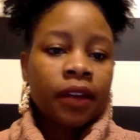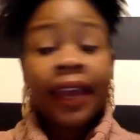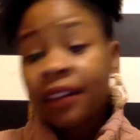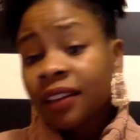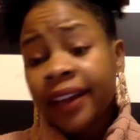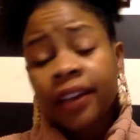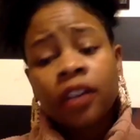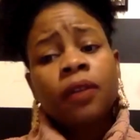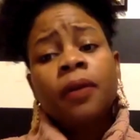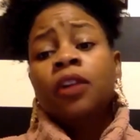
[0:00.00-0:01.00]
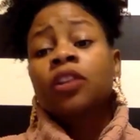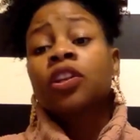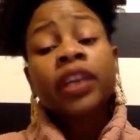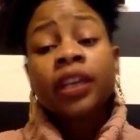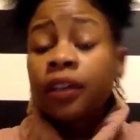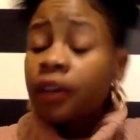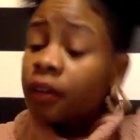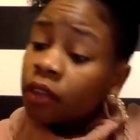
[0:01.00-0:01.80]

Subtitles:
and like looking